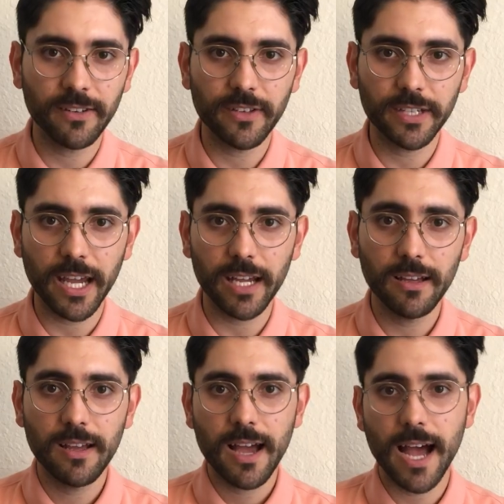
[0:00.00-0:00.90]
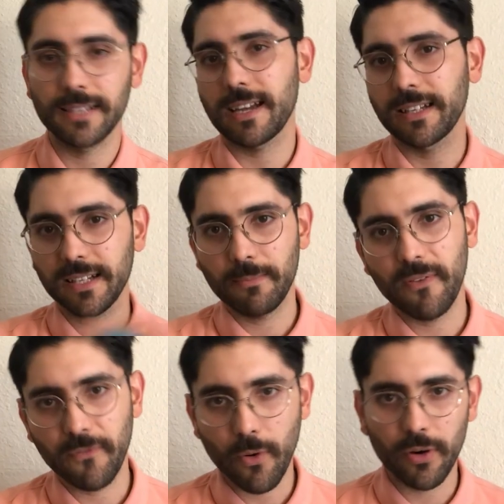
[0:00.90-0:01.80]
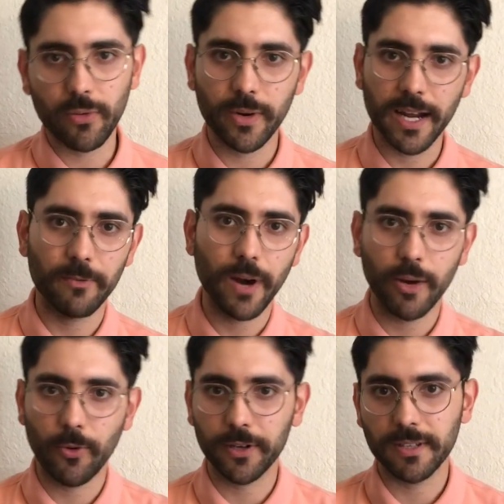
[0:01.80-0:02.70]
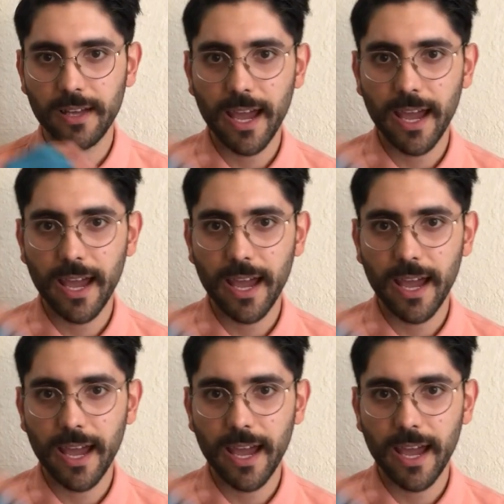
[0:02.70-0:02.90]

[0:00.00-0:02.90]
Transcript: of the day as I did before whenever I worked